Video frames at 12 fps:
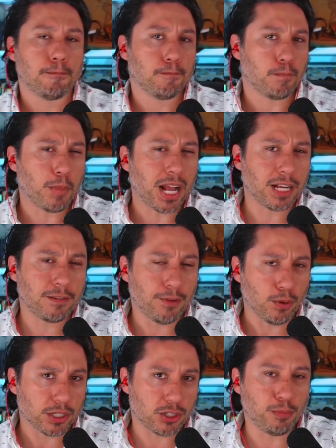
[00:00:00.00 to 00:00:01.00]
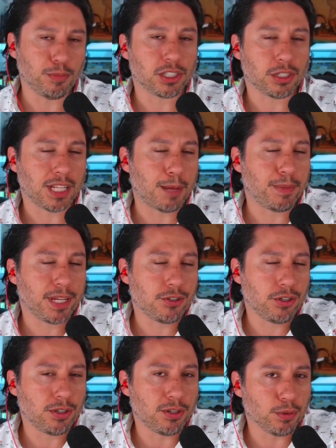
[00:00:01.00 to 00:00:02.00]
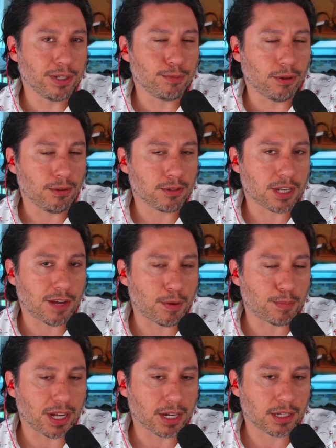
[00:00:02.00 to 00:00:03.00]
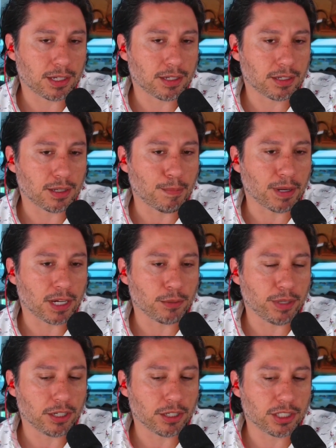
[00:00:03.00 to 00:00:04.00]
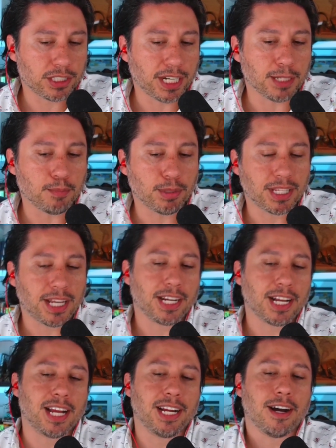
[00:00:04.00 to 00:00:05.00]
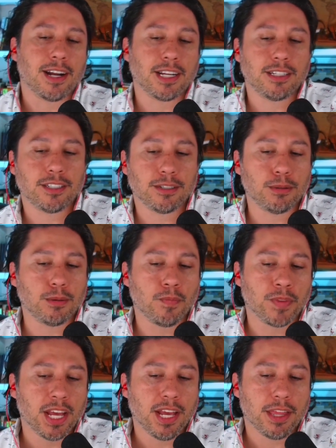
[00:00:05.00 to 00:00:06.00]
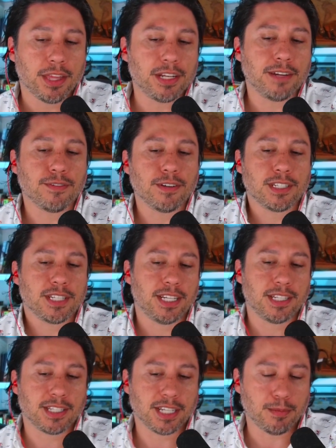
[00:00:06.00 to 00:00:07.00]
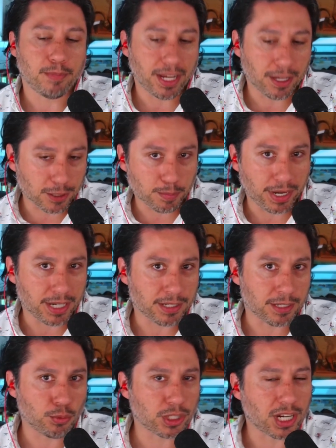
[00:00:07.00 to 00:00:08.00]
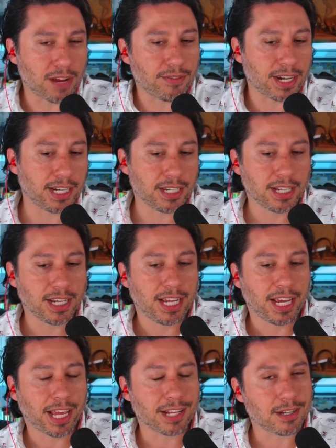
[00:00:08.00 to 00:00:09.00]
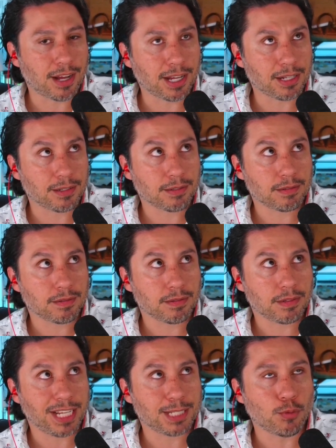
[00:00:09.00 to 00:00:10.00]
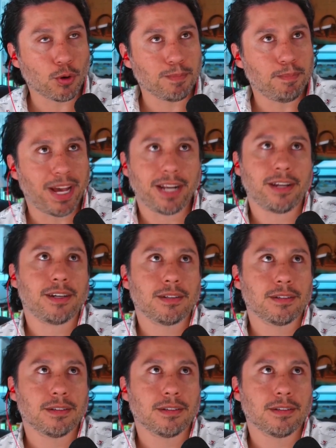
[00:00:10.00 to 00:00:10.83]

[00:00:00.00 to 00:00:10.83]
I'm not going to focus too much on that because you can go read Rollo stuff. I'm not going to regurgitate it. But then it kind of got into the differences in male spaces, which I find it's more meta